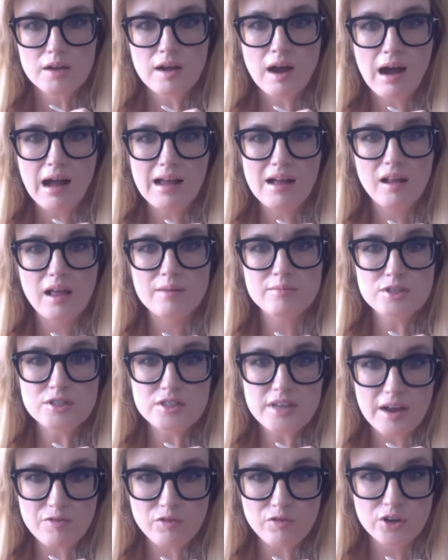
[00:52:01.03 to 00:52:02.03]
Kyle, I'm
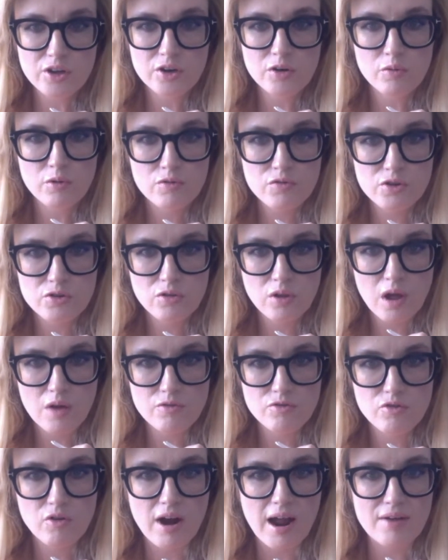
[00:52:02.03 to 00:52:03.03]
definitely going to review
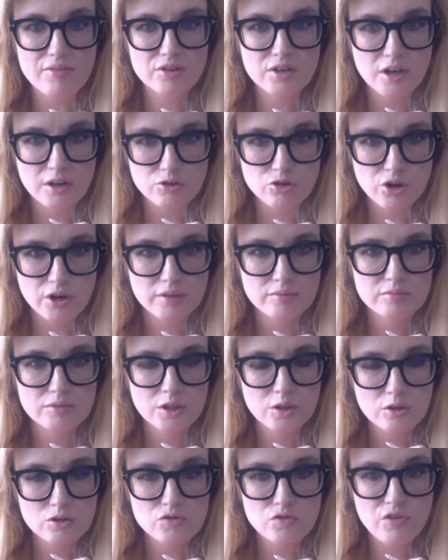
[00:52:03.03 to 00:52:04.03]
Lovecraft Country.
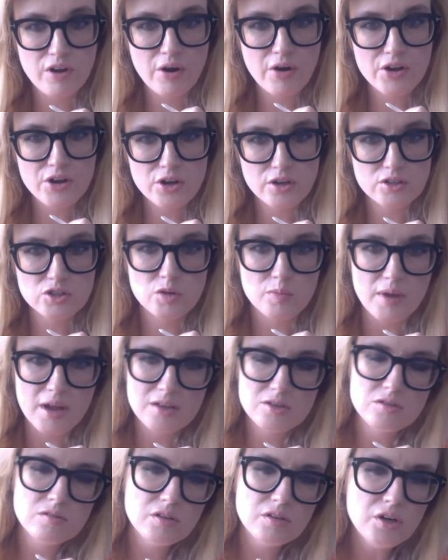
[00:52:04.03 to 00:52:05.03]
It looks very good to me.
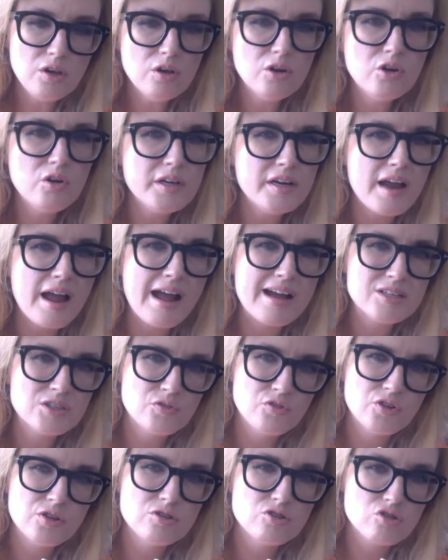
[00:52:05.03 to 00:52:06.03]
It's a little early to
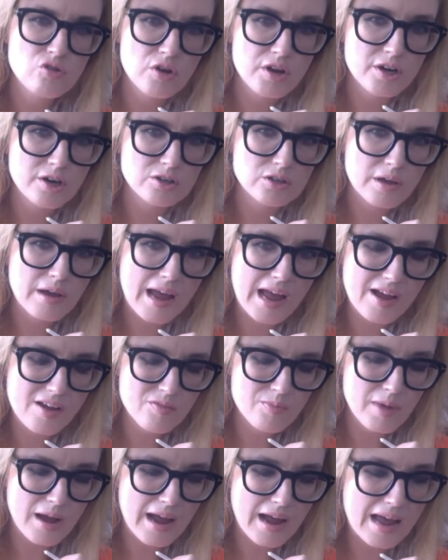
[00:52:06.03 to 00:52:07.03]
ask for the screeners. I,
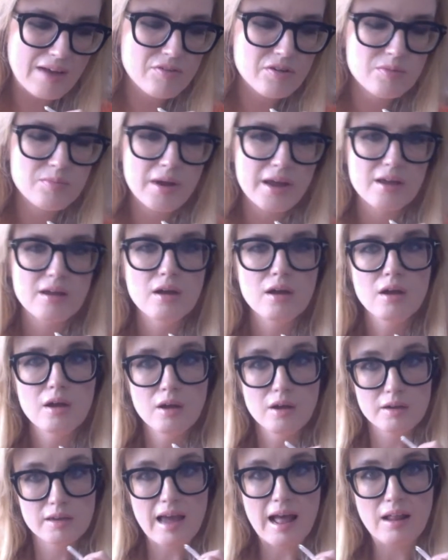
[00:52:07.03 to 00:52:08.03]
have I have it in my
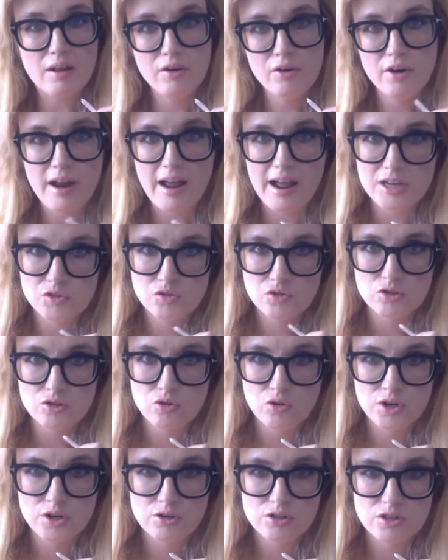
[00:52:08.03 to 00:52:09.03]
calendar to ask for the
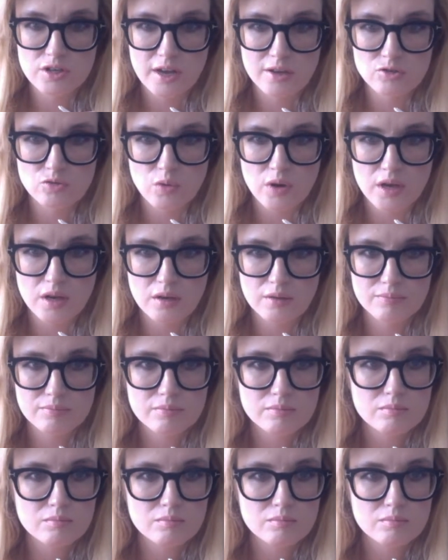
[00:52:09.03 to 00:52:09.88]
screeners next week.